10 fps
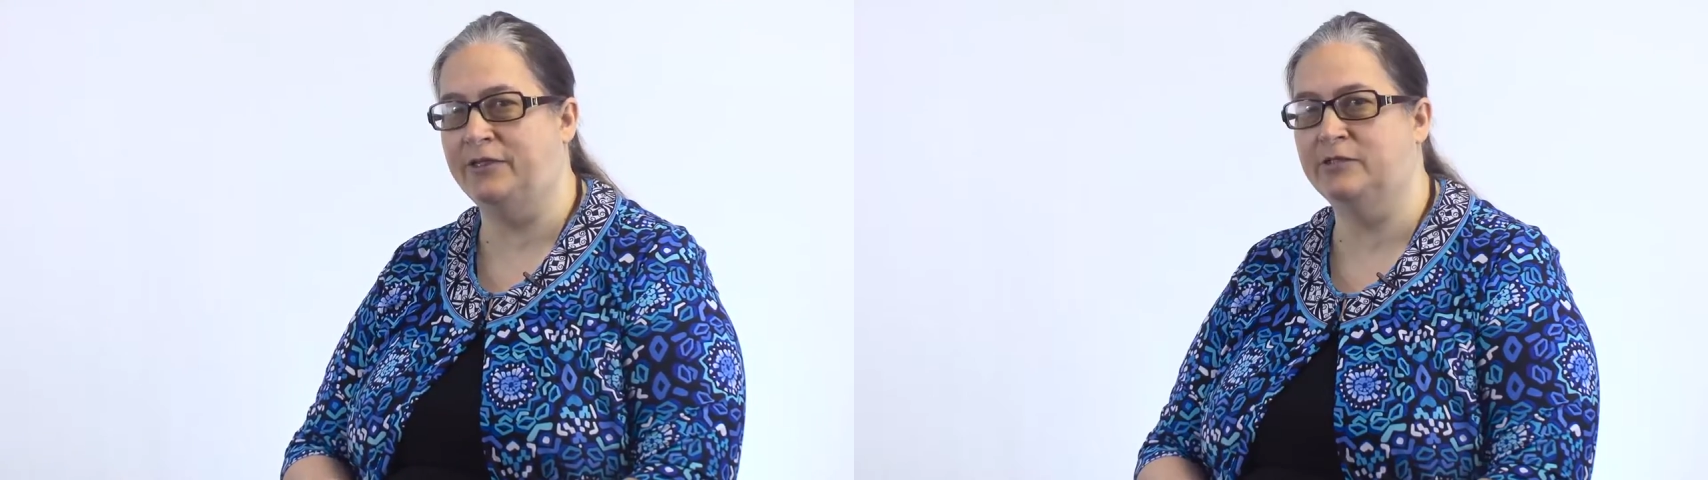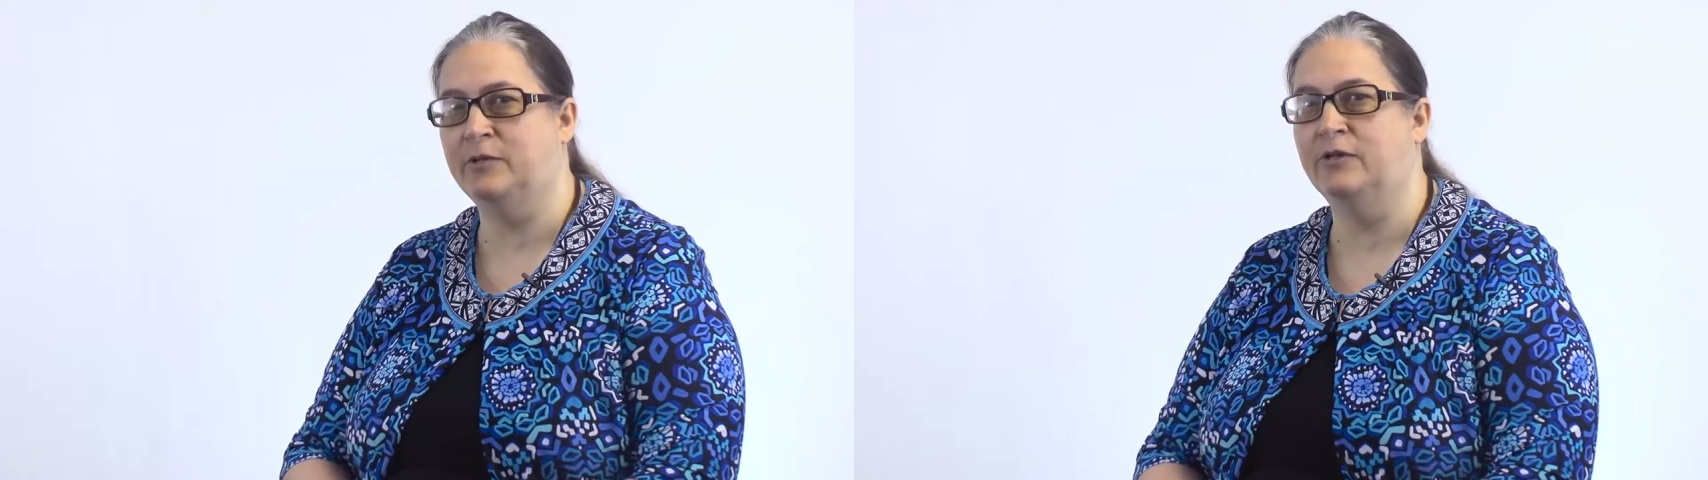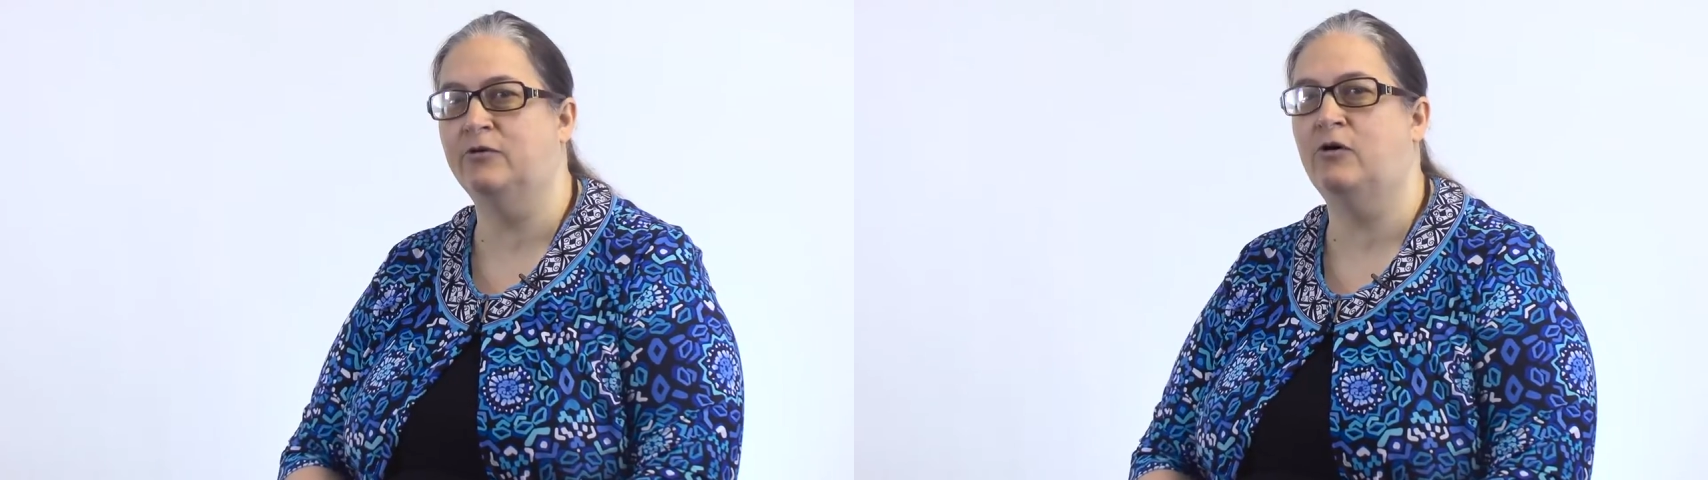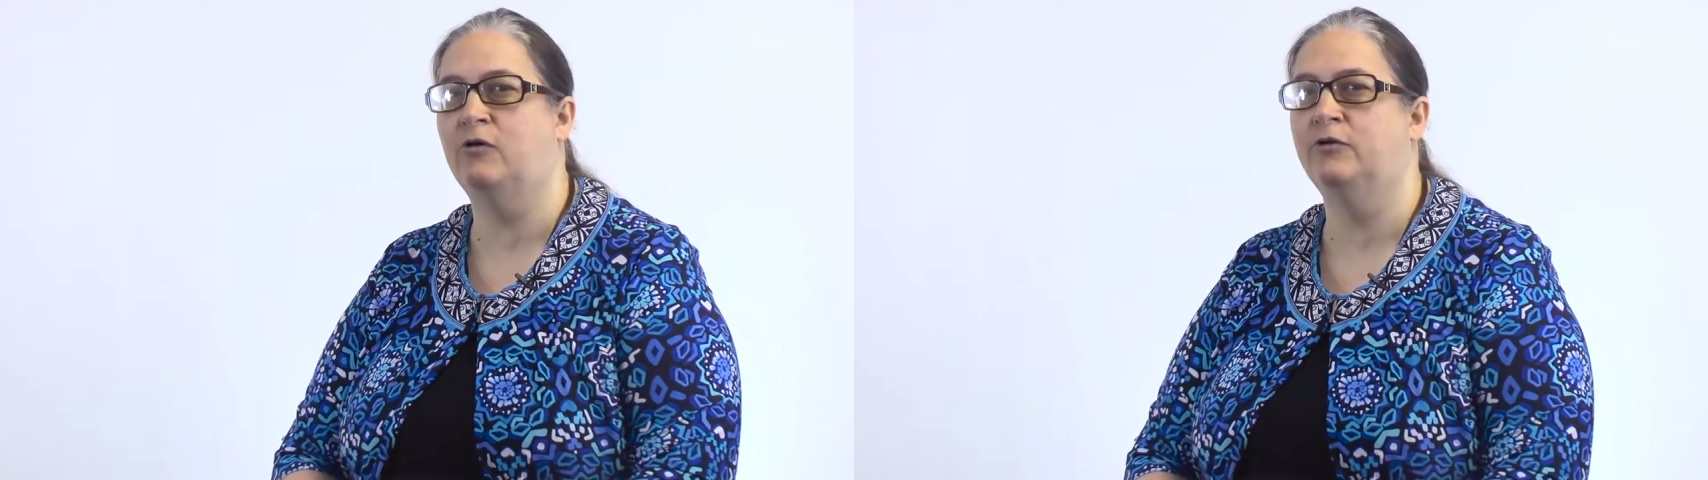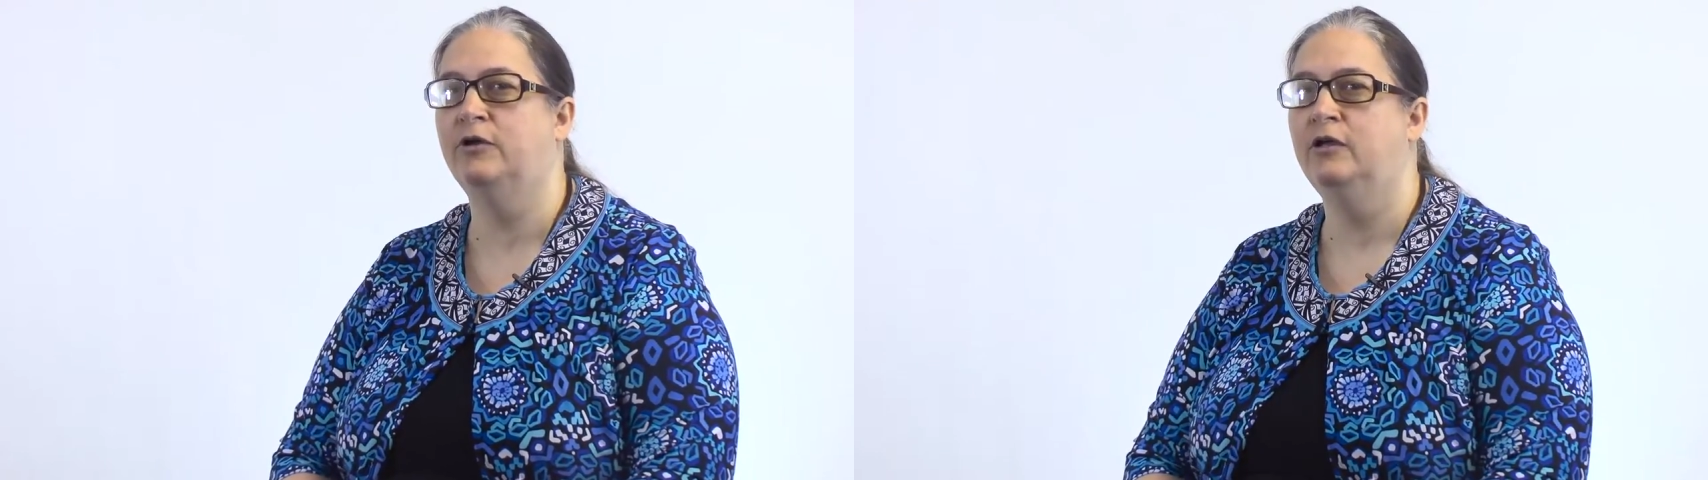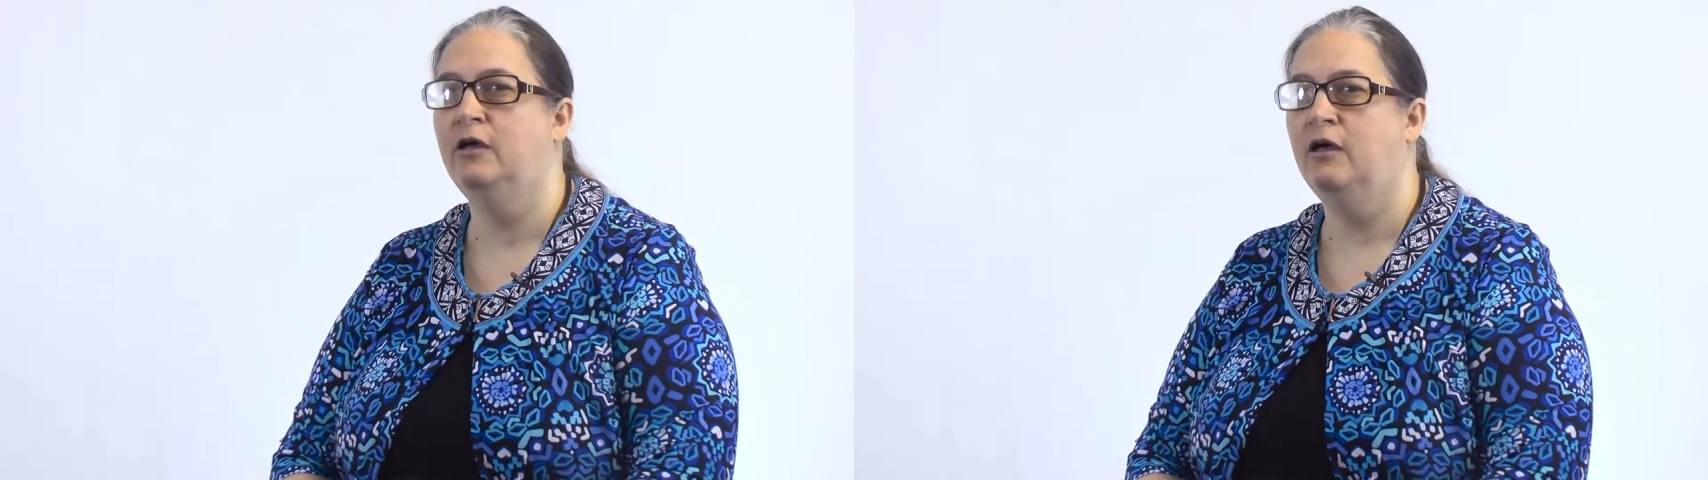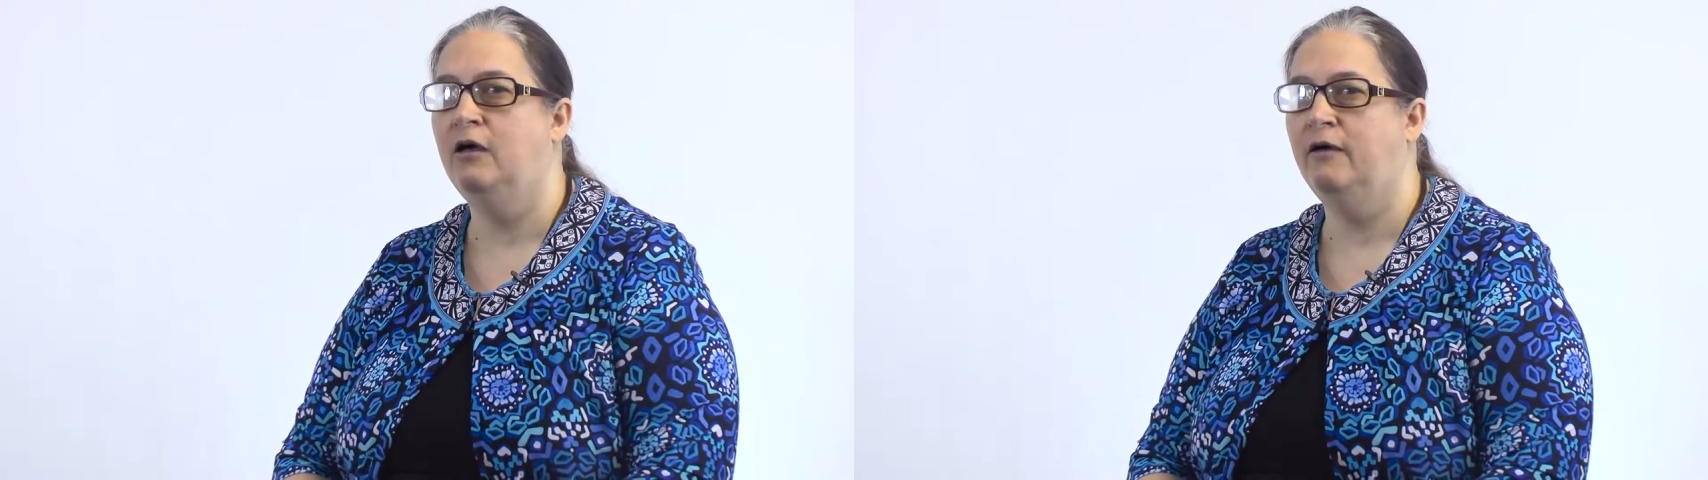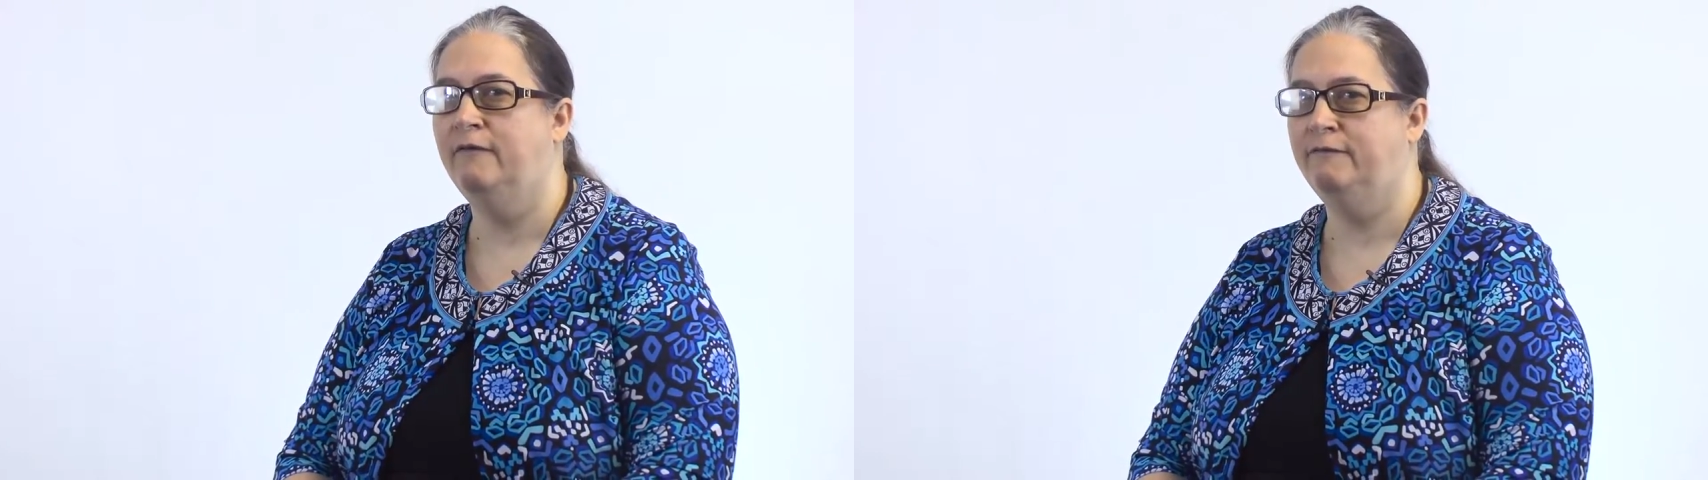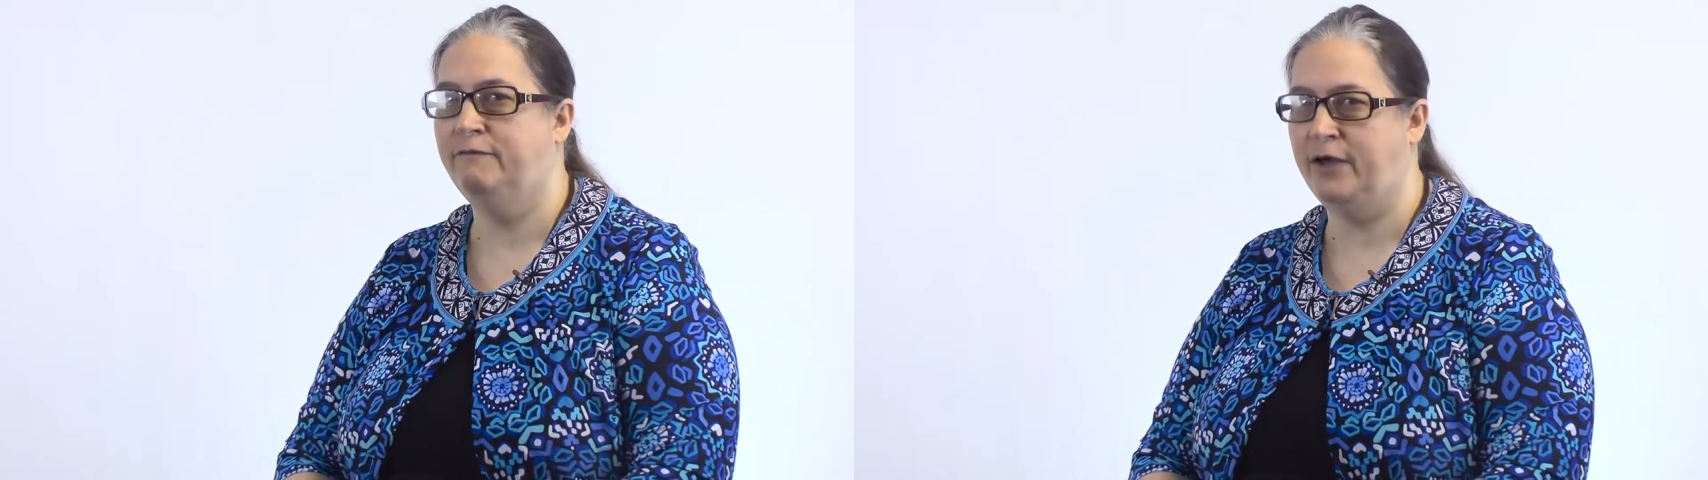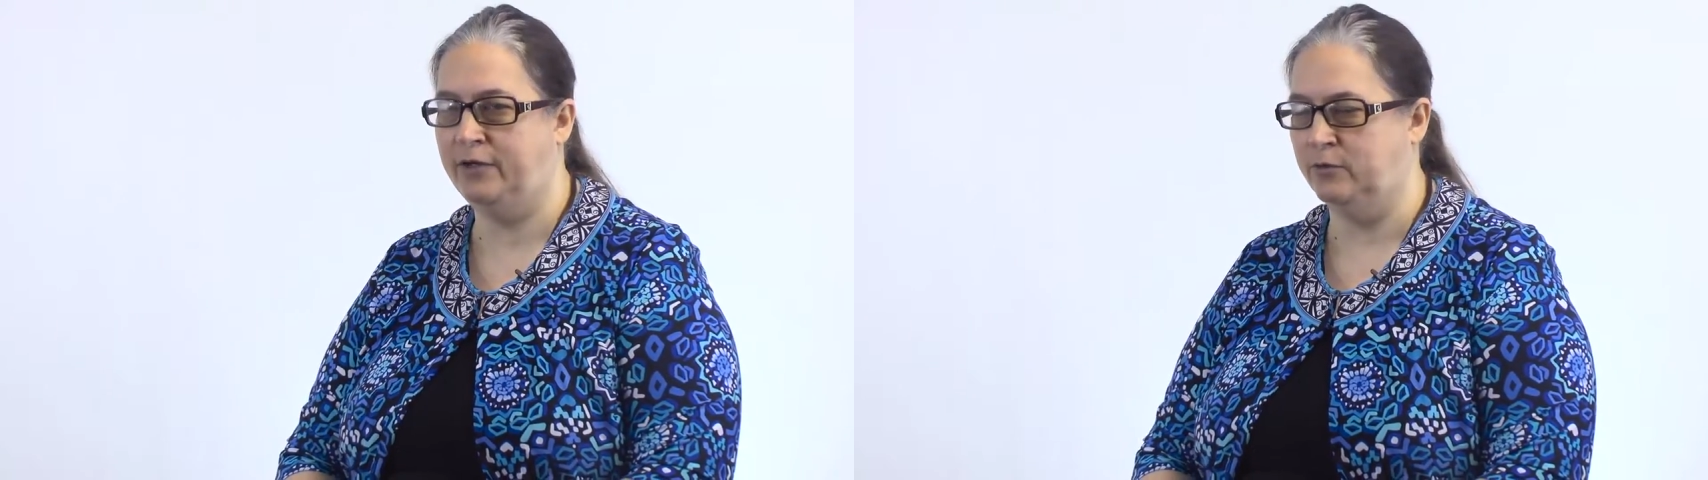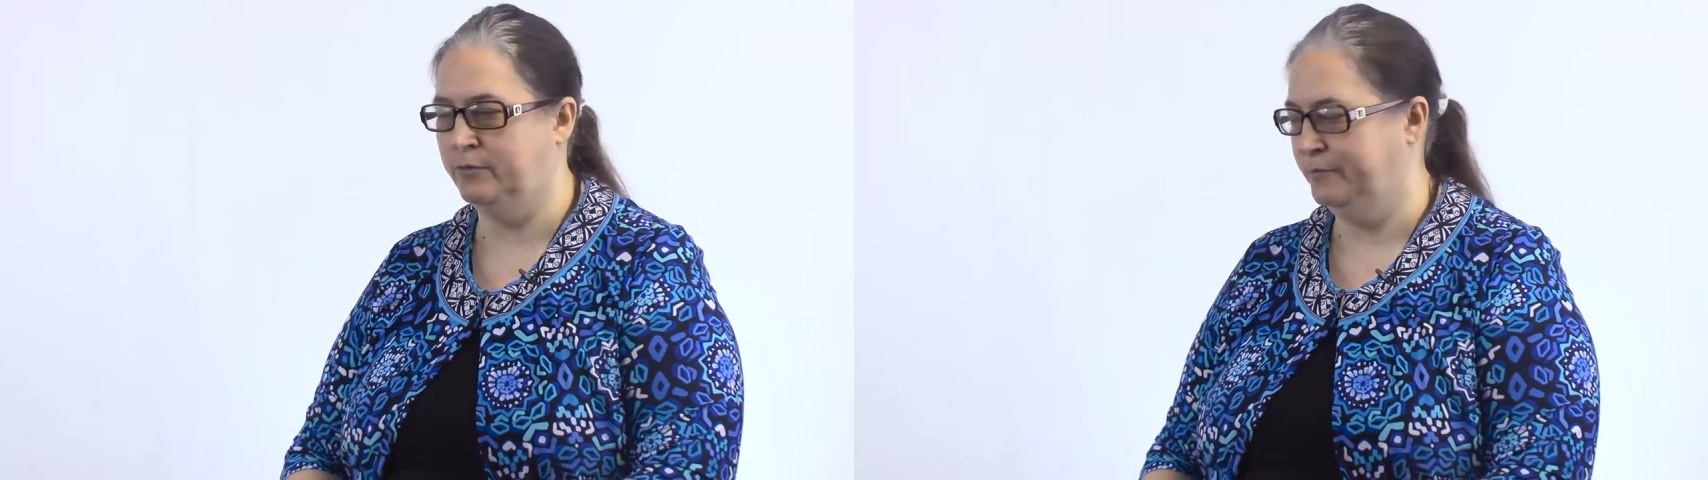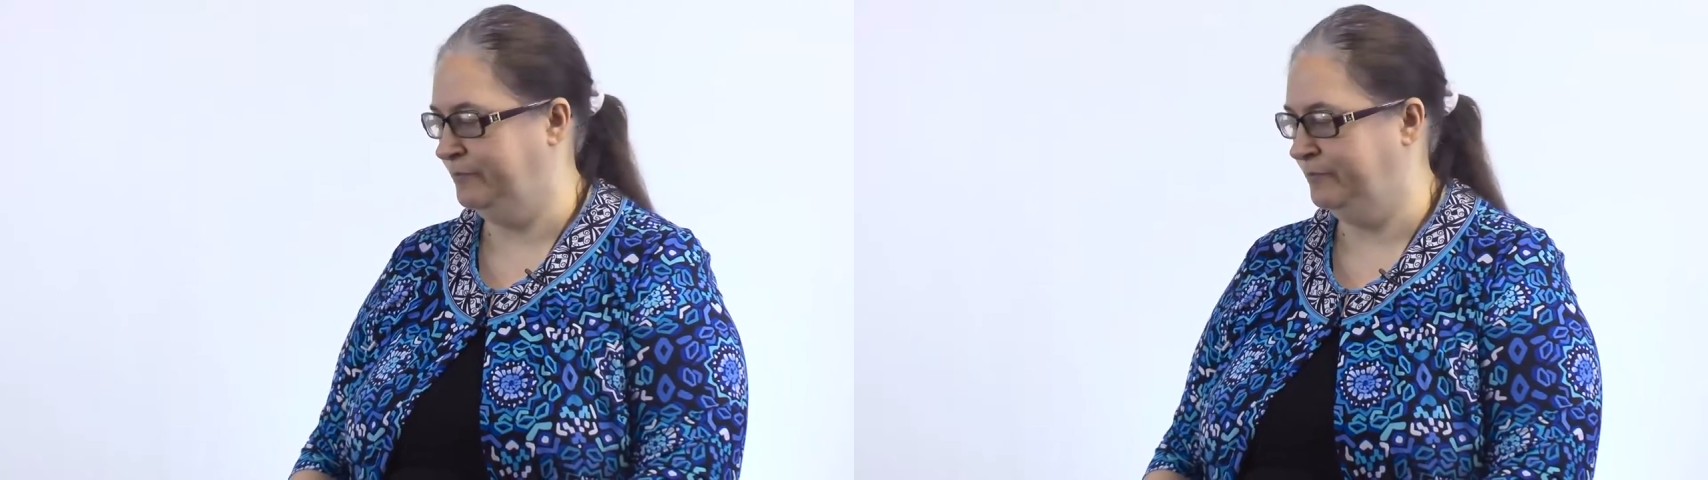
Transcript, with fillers: That's why they're called vital.